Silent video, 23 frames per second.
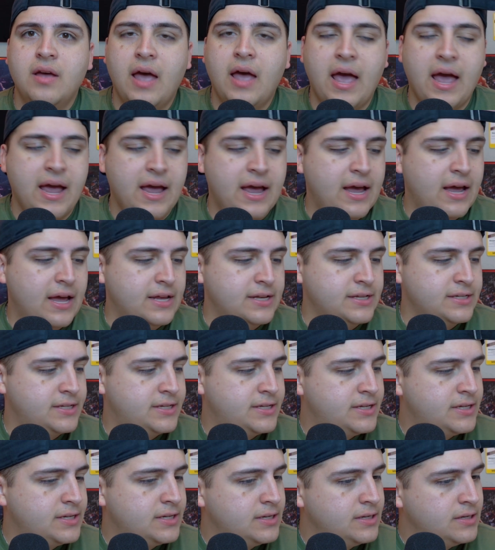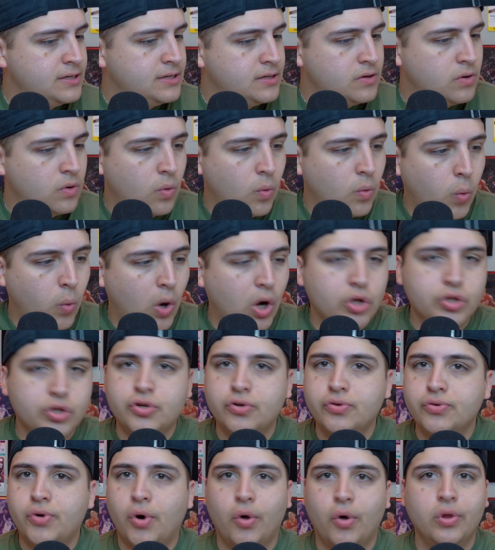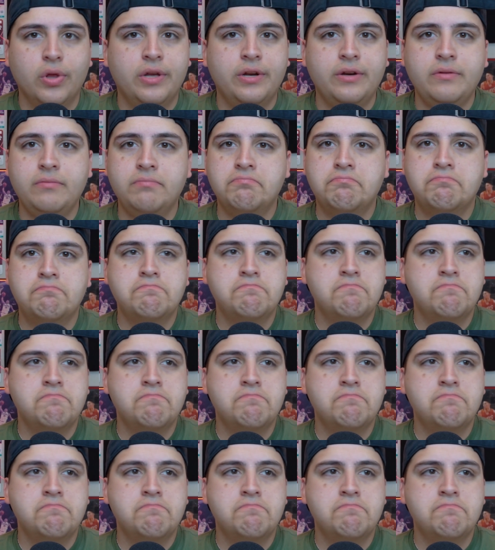And Walter Nolan,